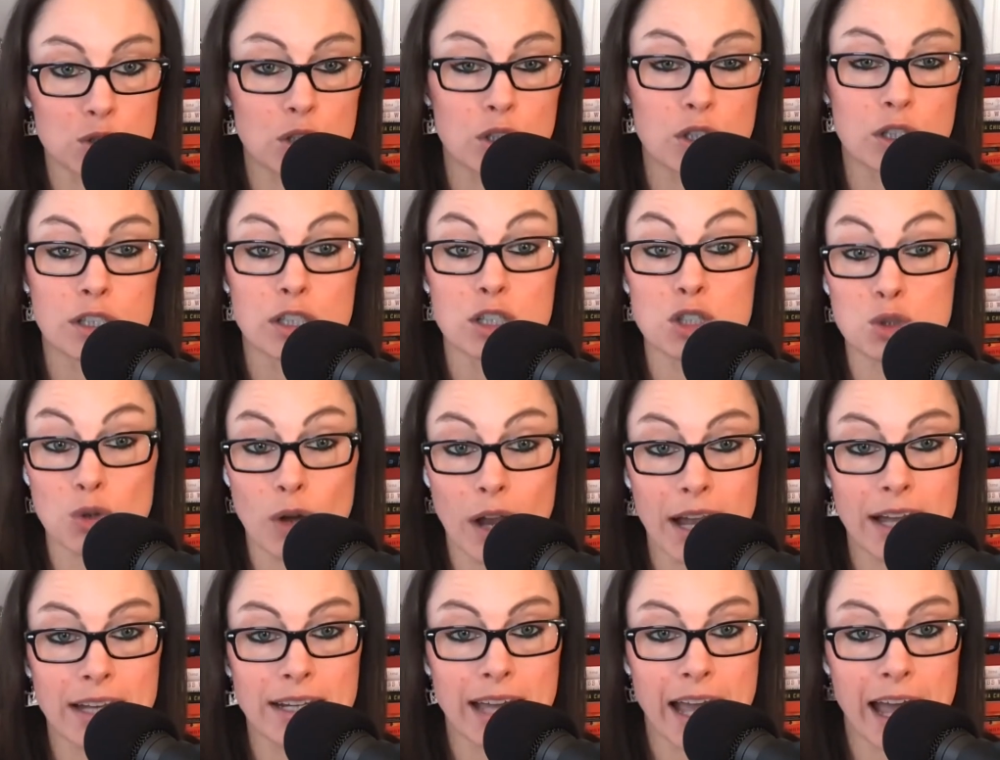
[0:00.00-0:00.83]
going to
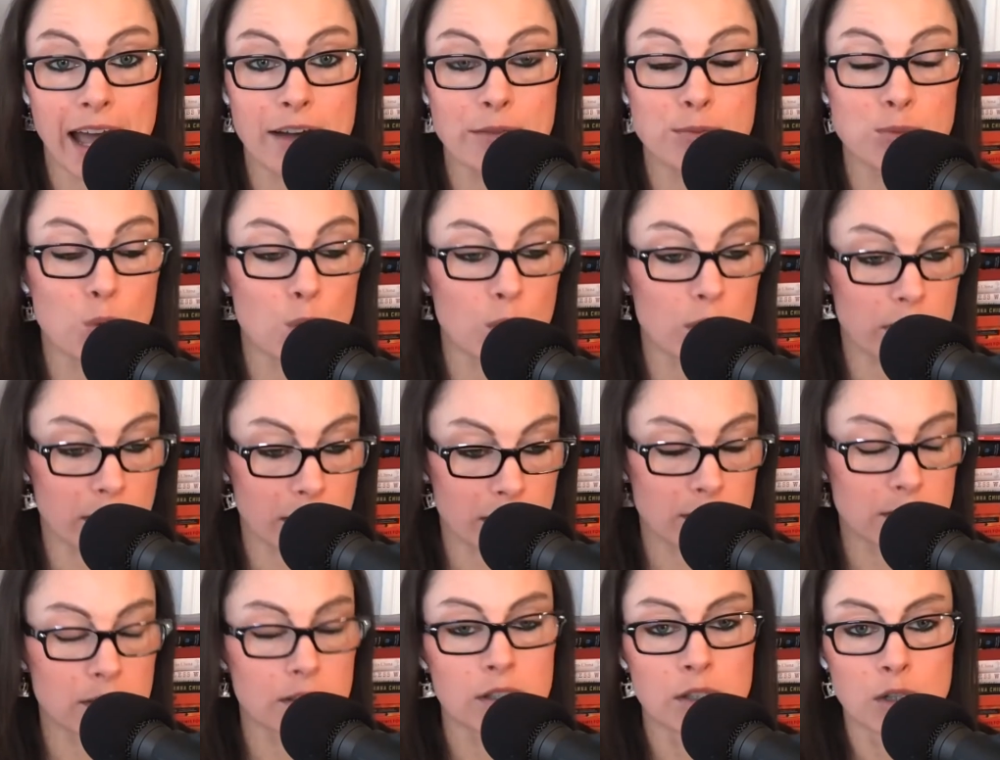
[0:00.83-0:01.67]
try to have more
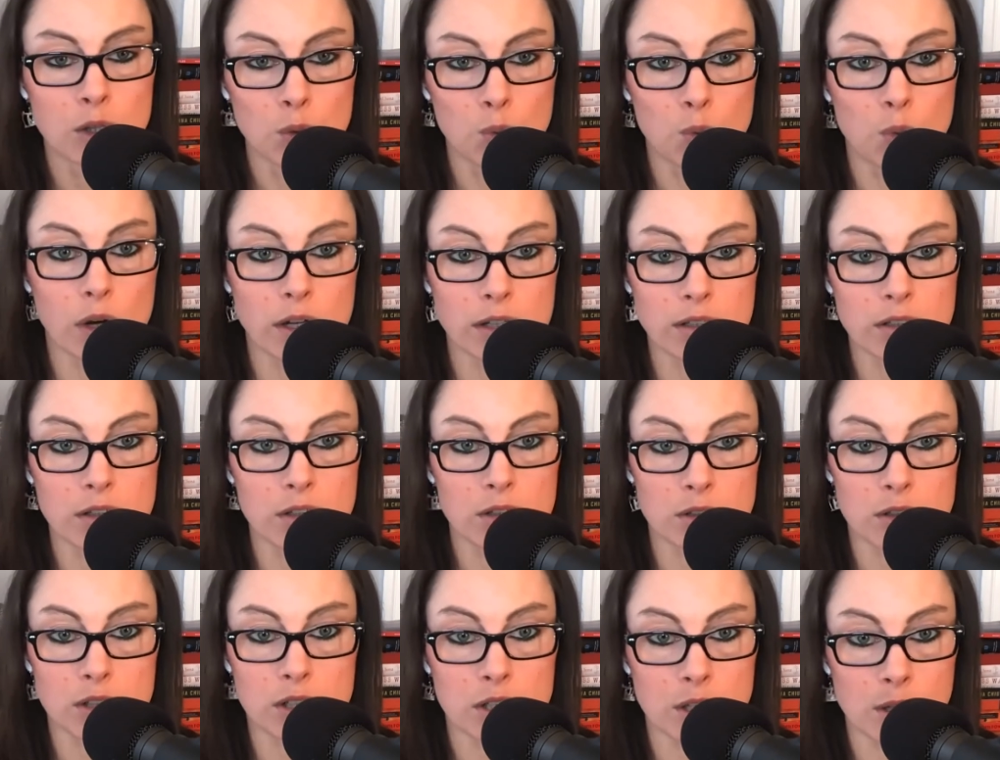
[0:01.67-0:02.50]
than one
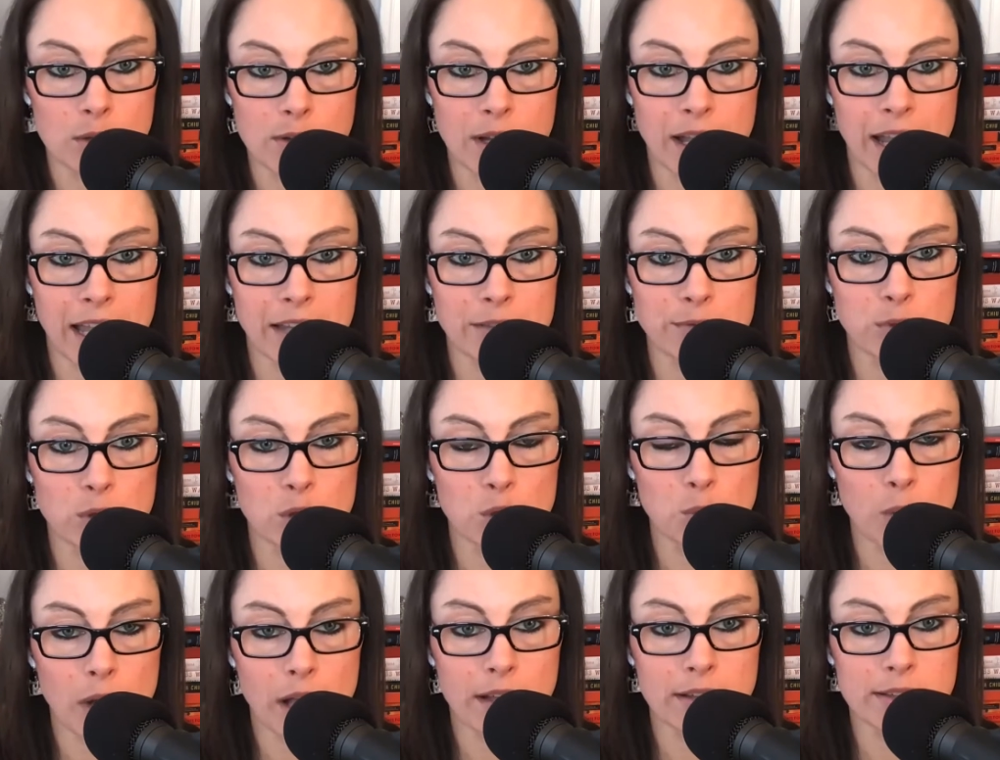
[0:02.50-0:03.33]
or, handful
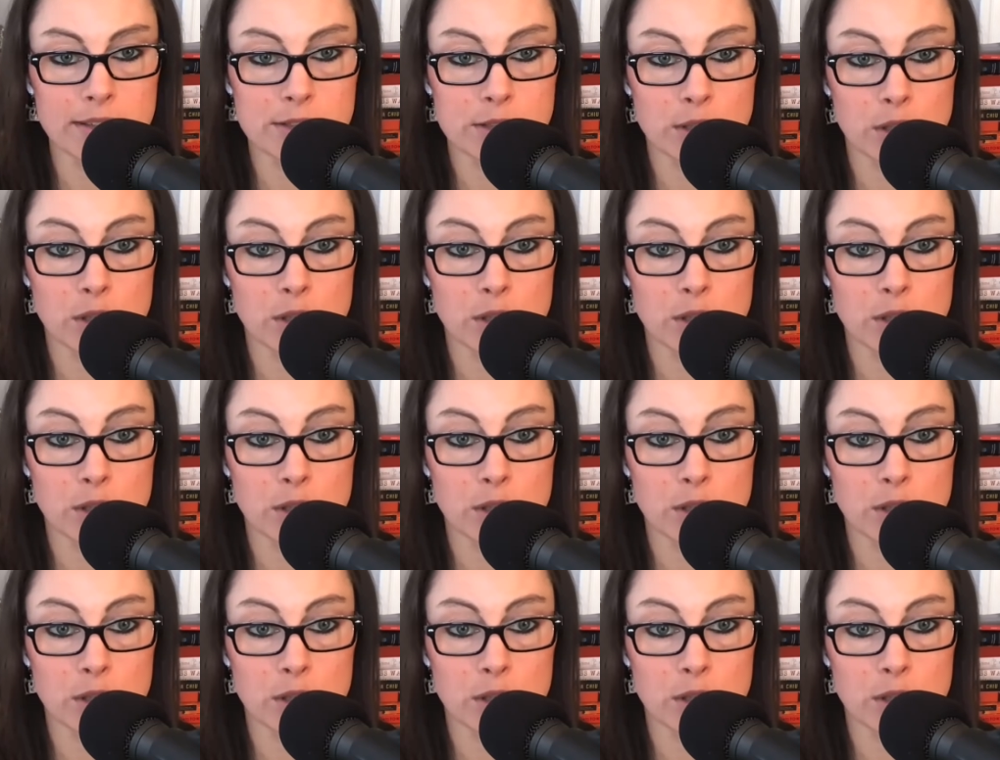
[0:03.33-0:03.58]
of wells. So